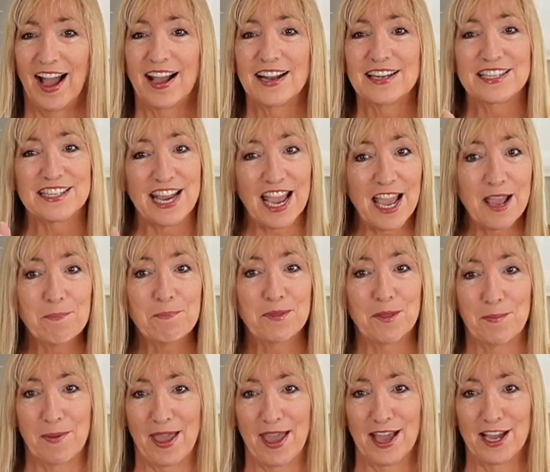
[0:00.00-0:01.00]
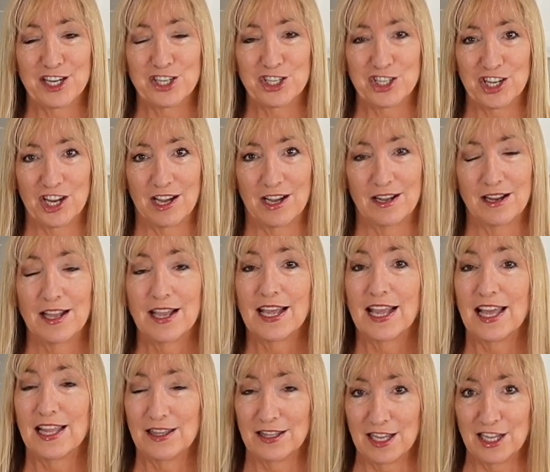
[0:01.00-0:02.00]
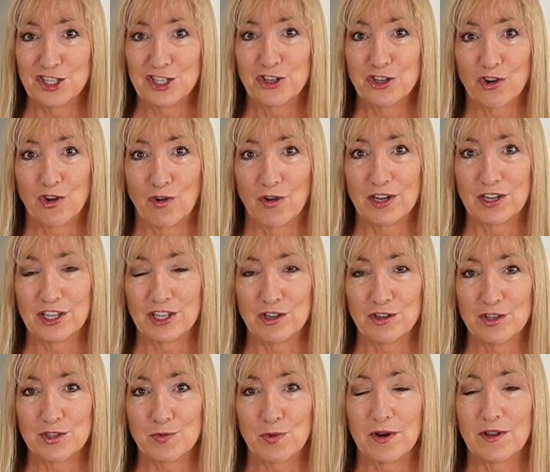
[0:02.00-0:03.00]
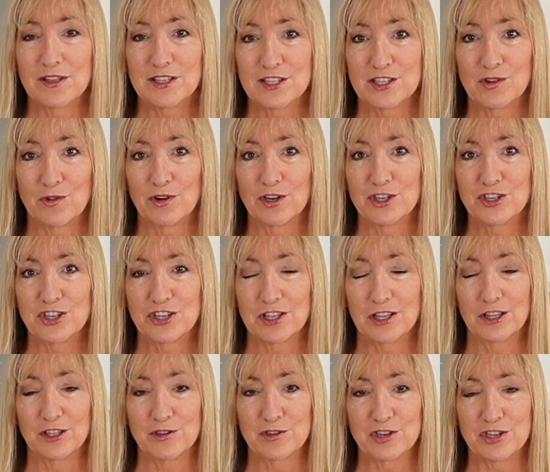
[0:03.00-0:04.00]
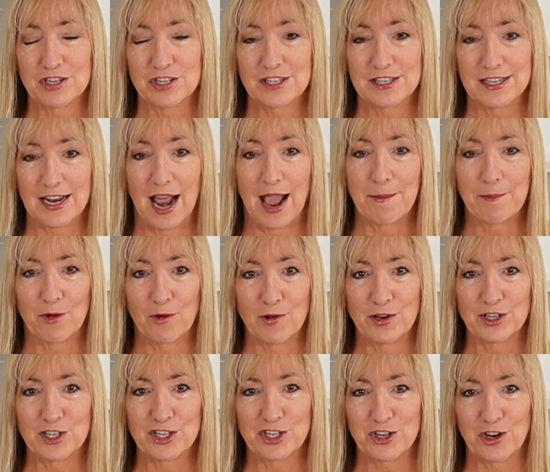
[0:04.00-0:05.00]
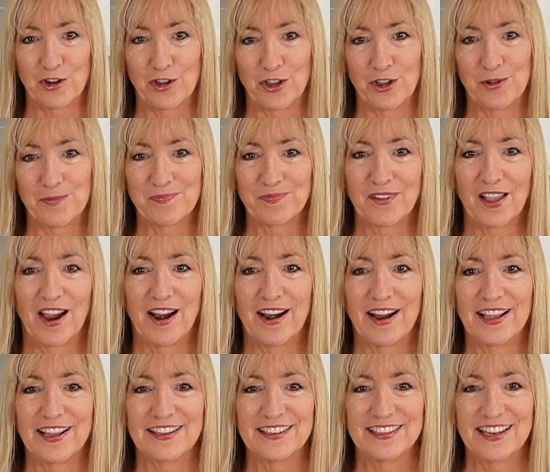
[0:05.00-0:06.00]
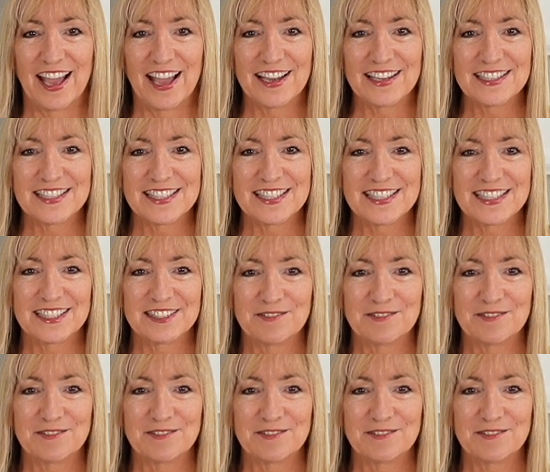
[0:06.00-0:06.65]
tape the bag shut unless you're going to use one of the storage solutions that I'm going to show you. All right, next.